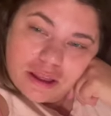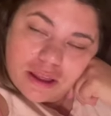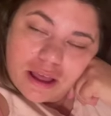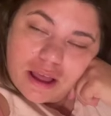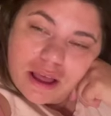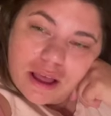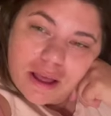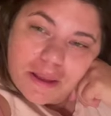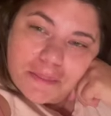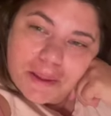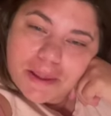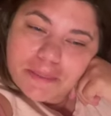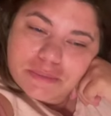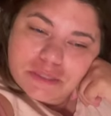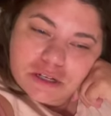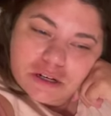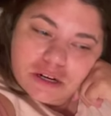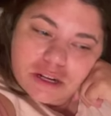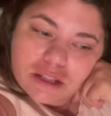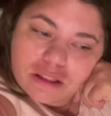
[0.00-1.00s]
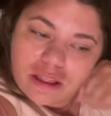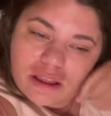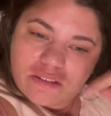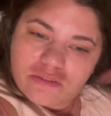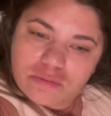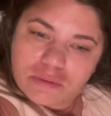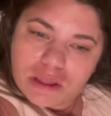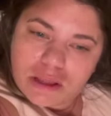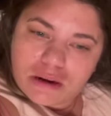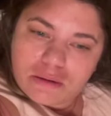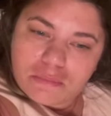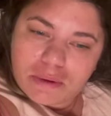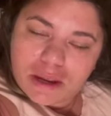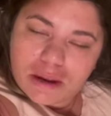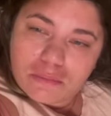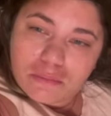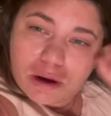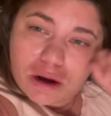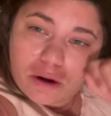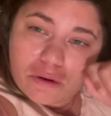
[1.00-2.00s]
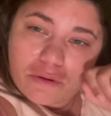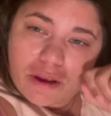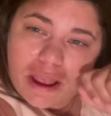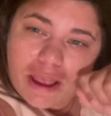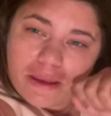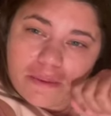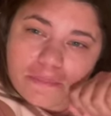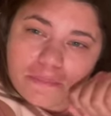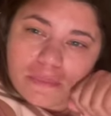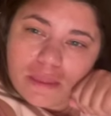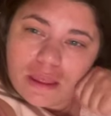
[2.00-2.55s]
I'm starting Lifeblood by Amara Ray,